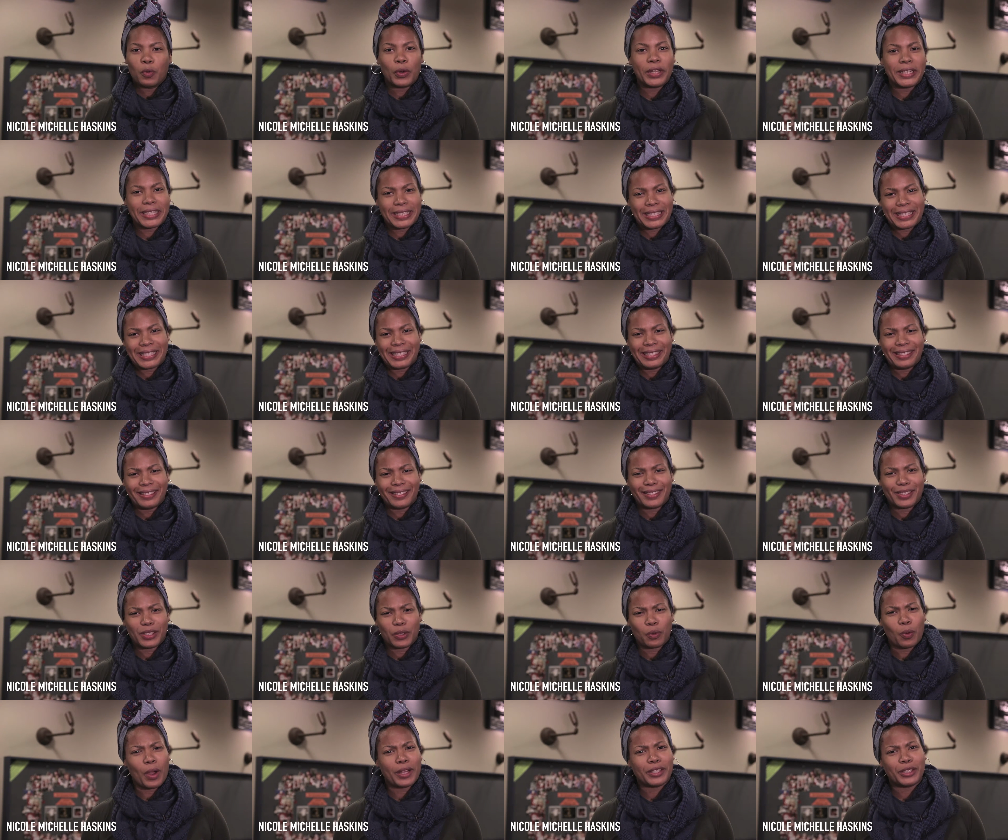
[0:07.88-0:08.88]

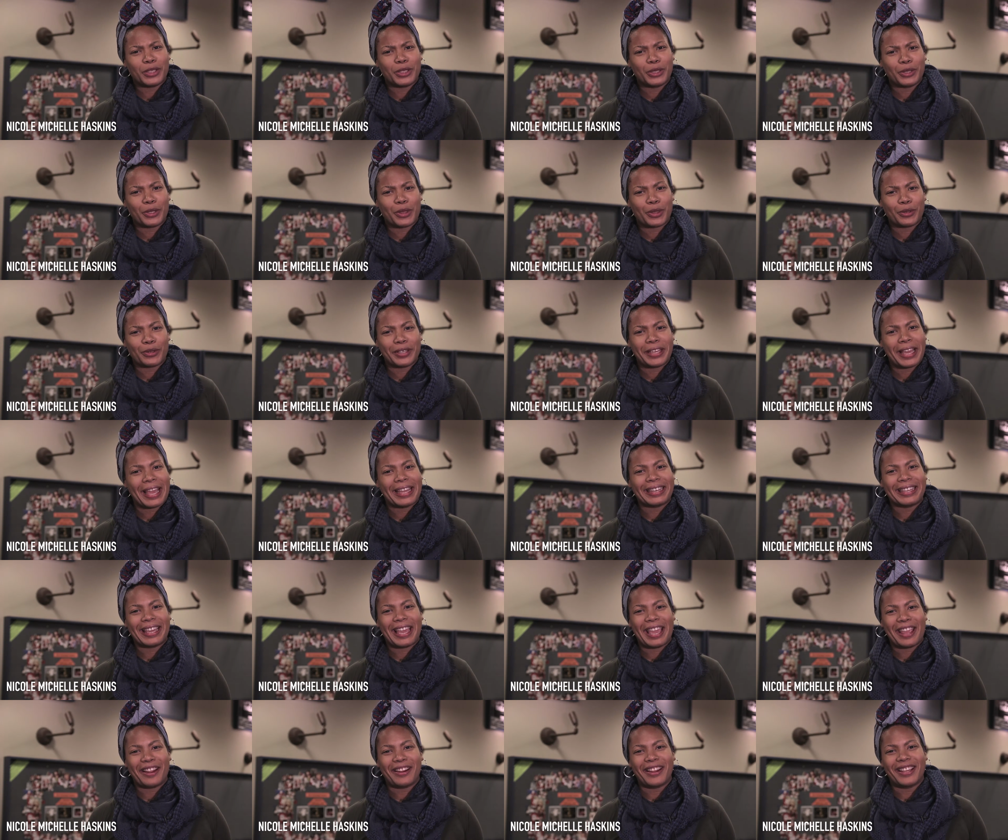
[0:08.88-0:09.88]
Witnesses, 1, 2, 3,
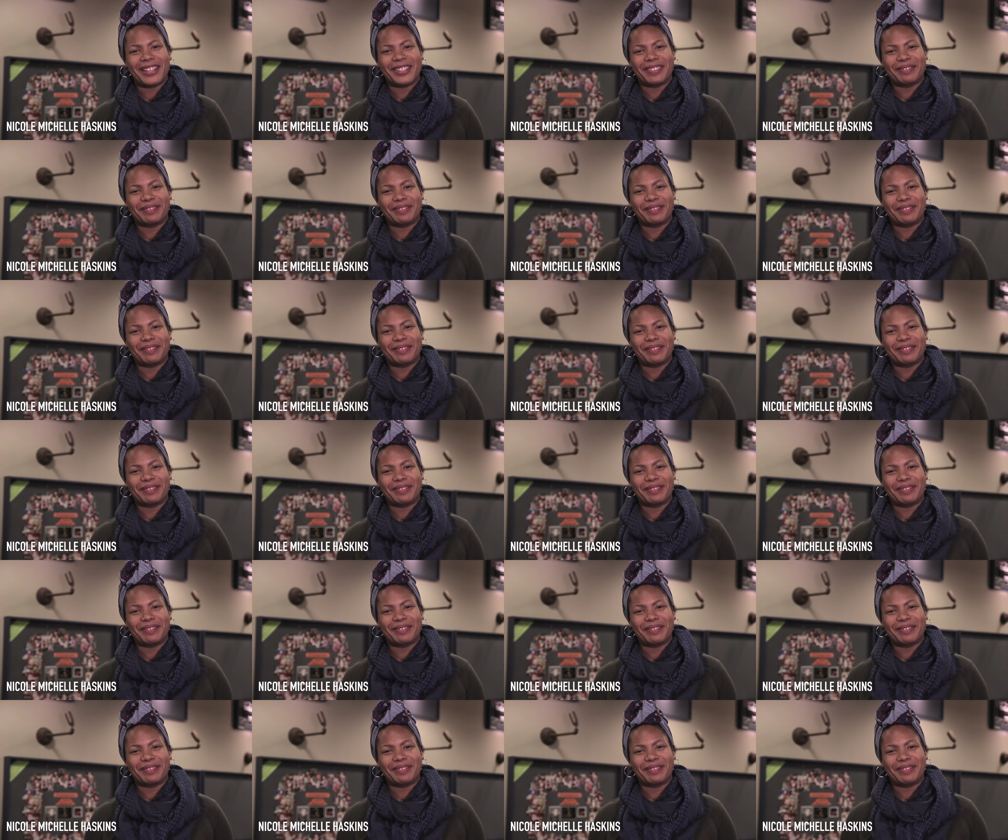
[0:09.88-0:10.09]
and Cam.